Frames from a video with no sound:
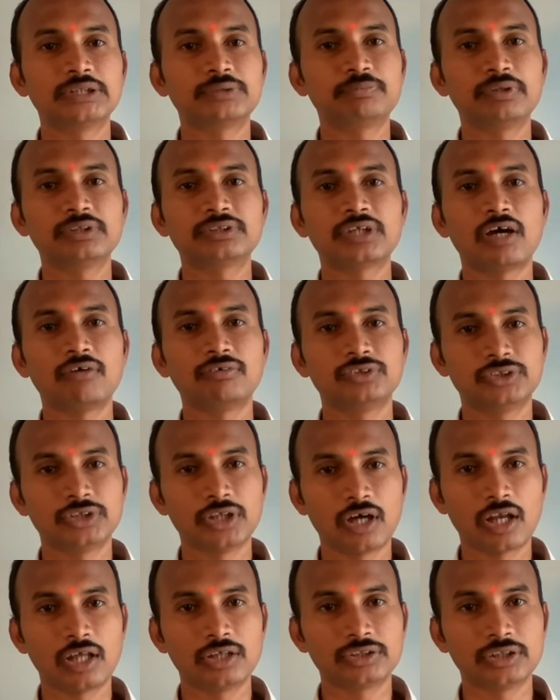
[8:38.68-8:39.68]
Principles of
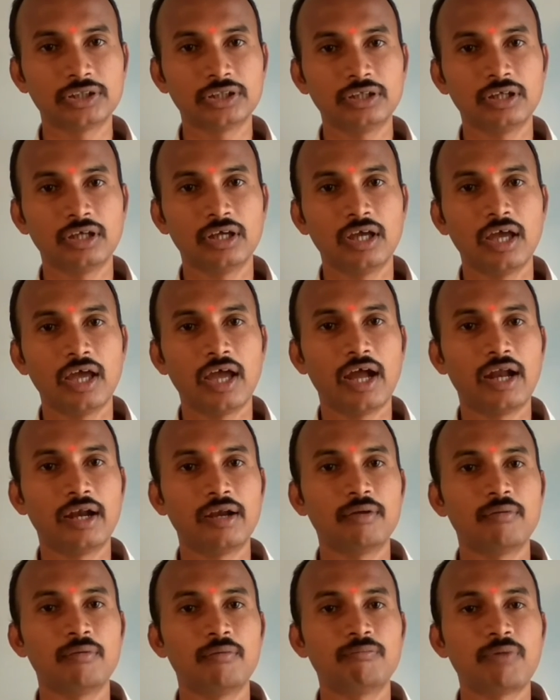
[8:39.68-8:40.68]
Geology
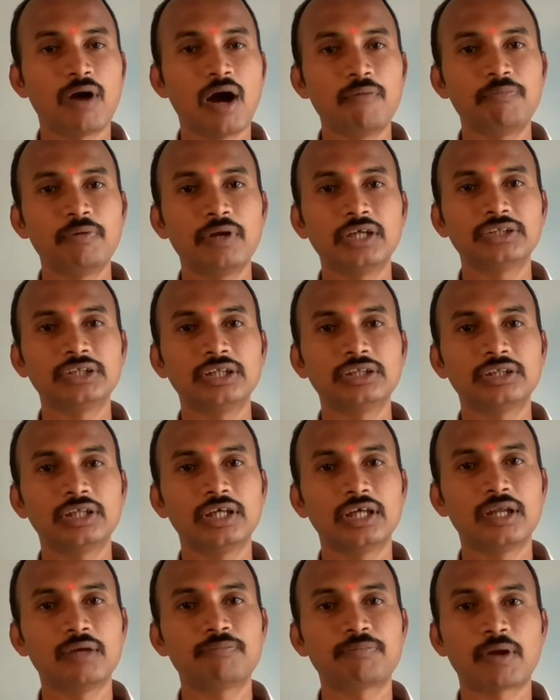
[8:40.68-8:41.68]
and Population
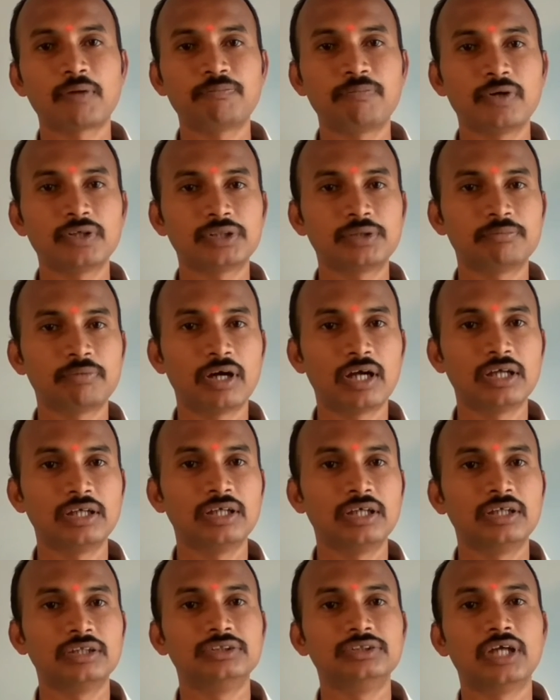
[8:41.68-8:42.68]
Theory proposed
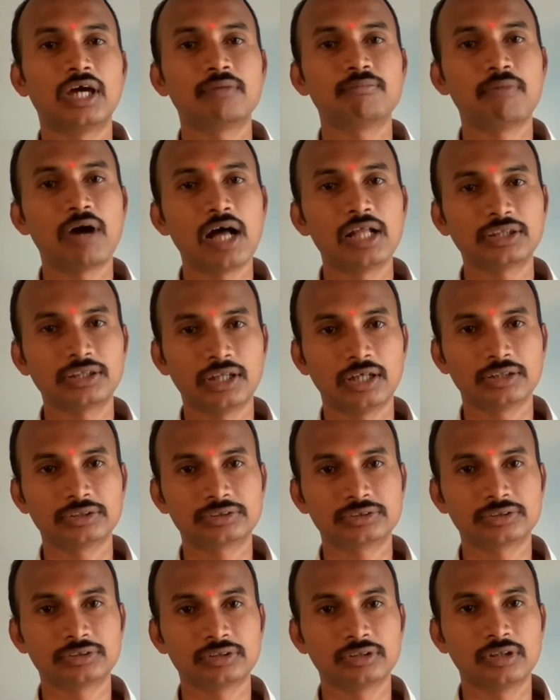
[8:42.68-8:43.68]
by John
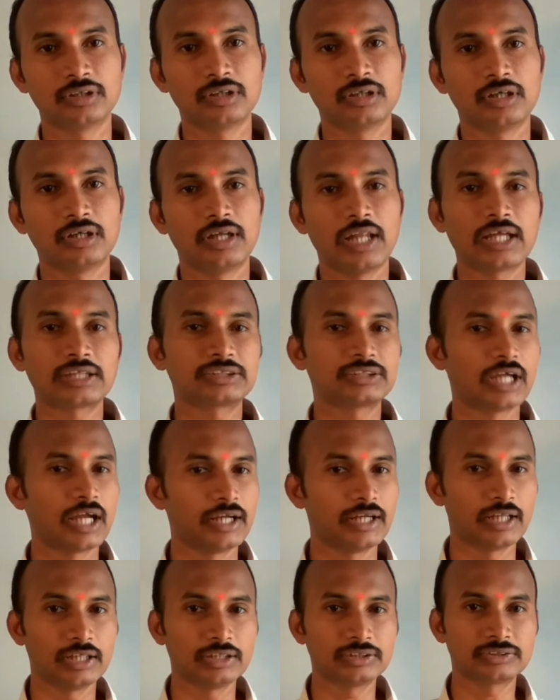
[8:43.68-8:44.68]
Malthus. Next
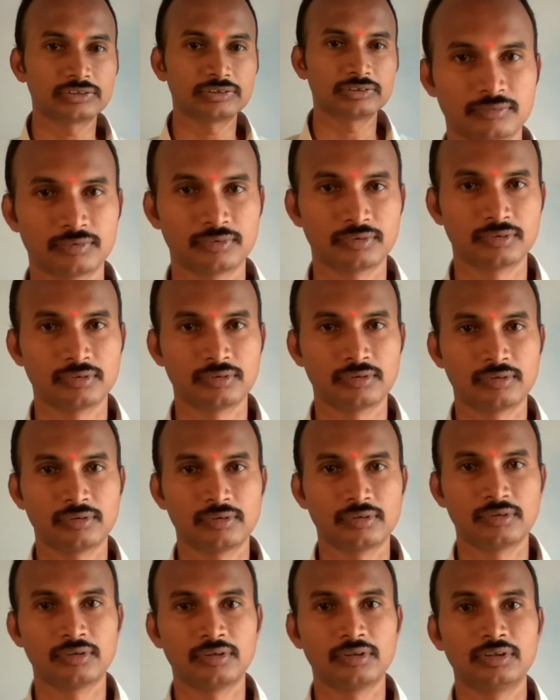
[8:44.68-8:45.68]
scientist,
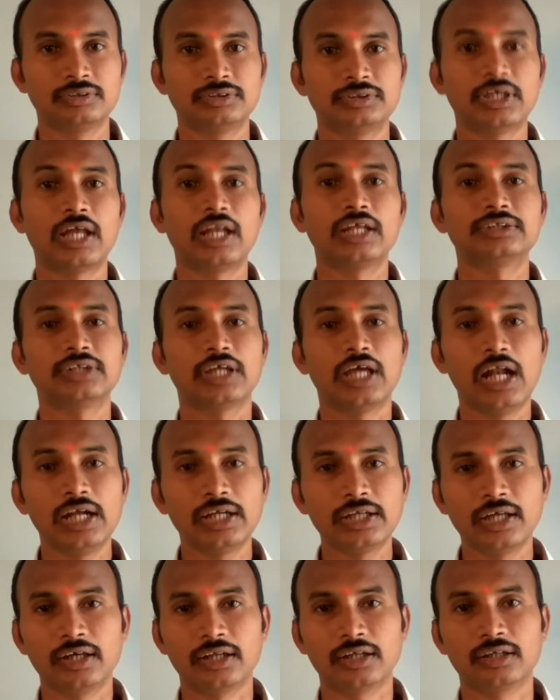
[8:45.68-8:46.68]
Charles
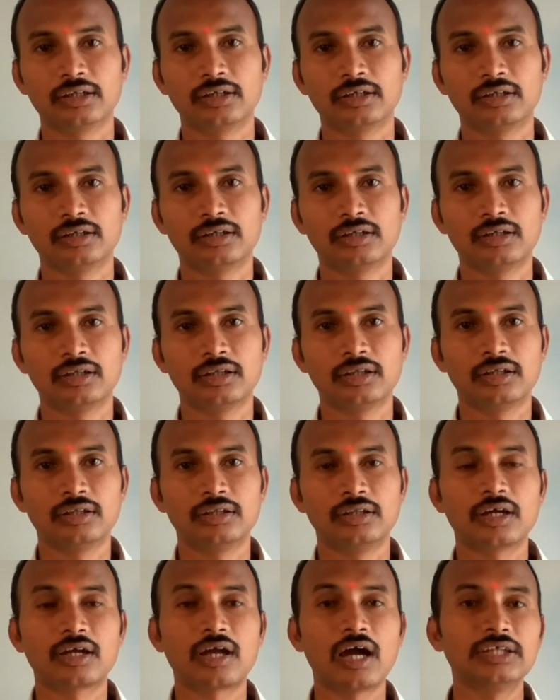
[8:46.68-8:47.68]
Elton.
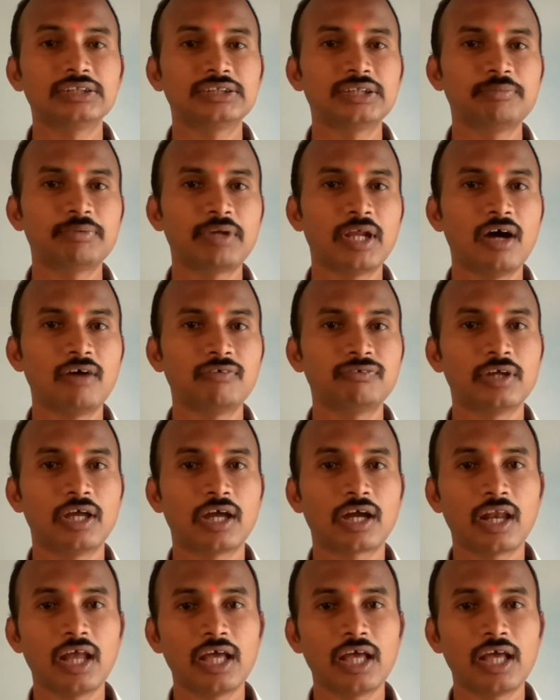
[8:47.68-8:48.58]
The concept of